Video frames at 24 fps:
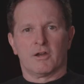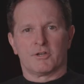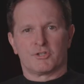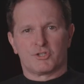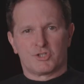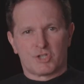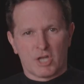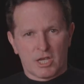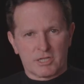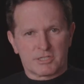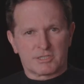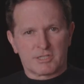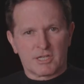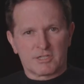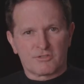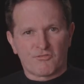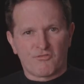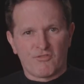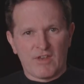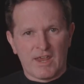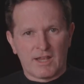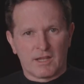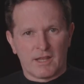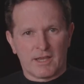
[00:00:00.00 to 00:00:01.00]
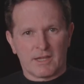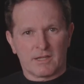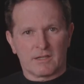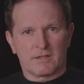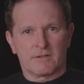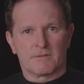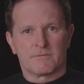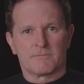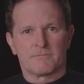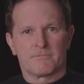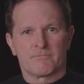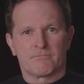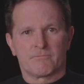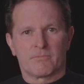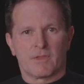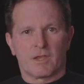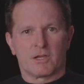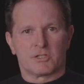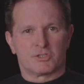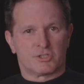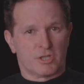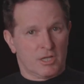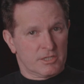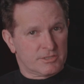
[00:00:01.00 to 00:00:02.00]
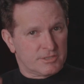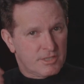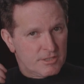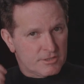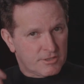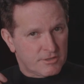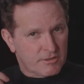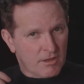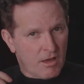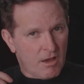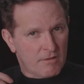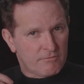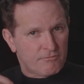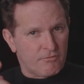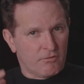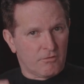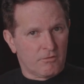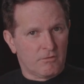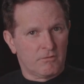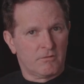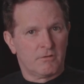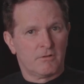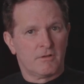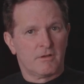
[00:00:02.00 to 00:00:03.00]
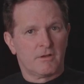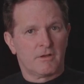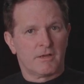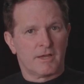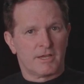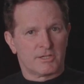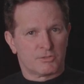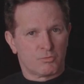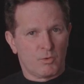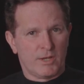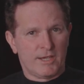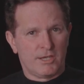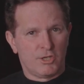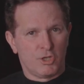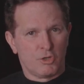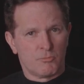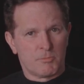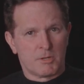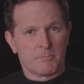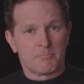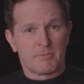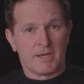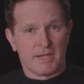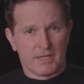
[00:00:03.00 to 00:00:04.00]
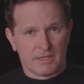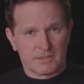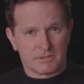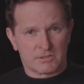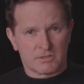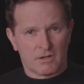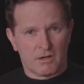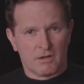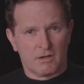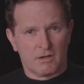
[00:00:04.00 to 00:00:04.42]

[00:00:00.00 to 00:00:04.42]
are just as feeling, just as thoughtful as we human beings